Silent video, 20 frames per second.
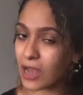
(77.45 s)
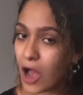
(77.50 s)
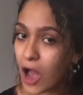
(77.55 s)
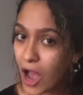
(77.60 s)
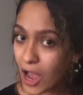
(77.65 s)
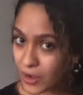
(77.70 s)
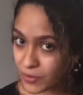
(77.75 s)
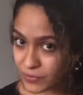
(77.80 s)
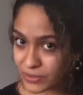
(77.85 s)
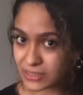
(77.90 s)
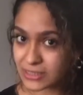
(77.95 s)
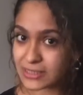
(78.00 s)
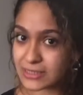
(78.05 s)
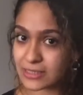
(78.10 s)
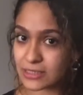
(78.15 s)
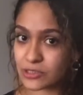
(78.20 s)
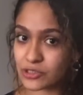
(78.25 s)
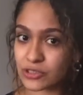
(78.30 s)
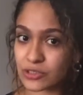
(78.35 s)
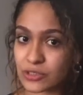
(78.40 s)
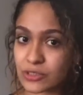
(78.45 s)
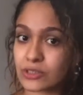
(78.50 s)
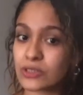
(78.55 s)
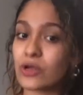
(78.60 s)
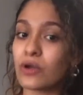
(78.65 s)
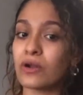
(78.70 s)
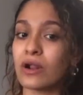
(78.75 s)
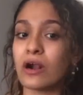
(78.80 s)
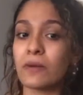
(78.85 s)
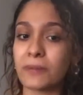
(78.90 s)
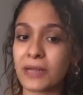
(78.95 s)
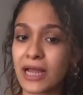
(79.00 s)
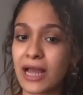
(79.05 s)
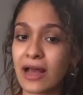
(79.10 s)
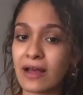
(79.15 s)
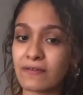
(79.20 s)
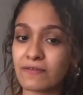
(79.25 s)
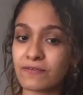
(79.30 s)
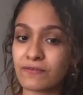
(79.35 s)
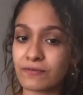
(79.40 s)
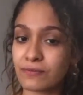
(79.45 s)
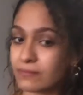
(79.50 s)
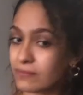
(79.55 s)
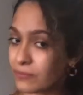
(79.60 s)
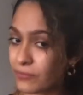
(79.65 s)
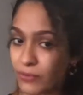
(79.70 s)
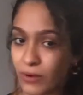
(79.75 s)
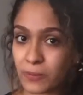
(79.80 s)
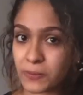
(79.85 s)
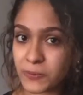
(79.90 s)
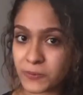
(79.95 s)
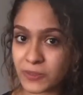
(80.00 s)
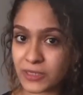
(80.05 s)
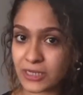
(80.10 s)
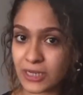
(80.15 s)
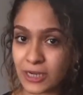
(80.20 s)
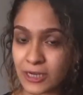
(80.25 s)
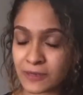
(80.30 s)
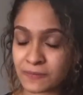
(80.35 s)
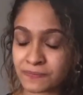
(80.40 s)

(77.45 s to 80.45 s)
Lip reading: hiring decisions on our behalf? Probably not.